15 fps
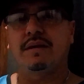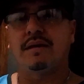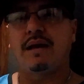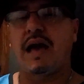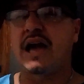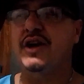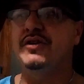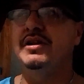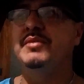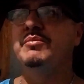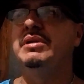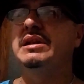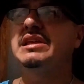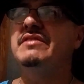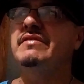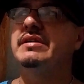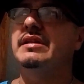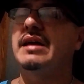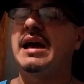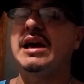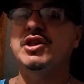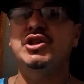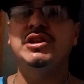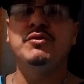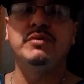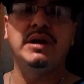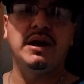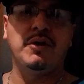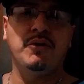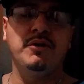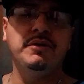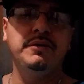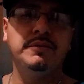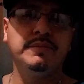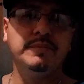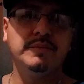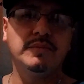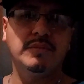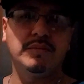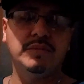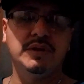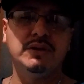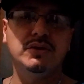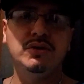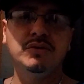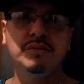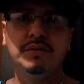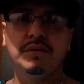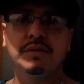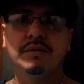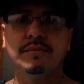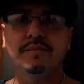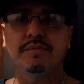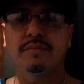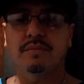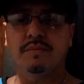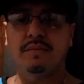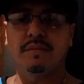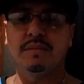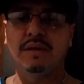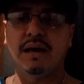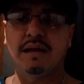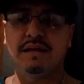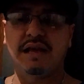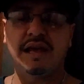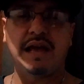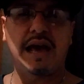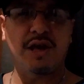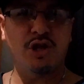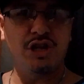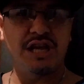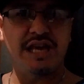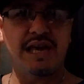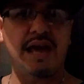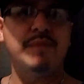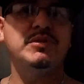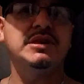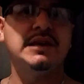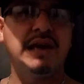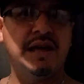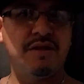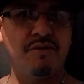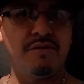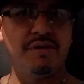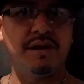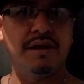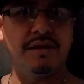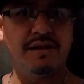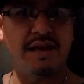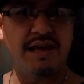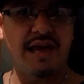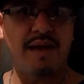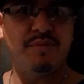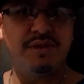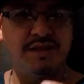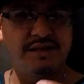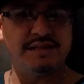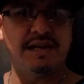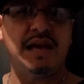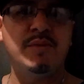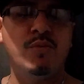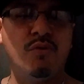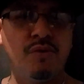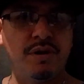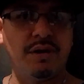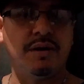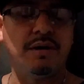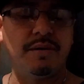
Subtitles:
I couldn't believe it actually when I heard the news that they actually came together and they came to the table and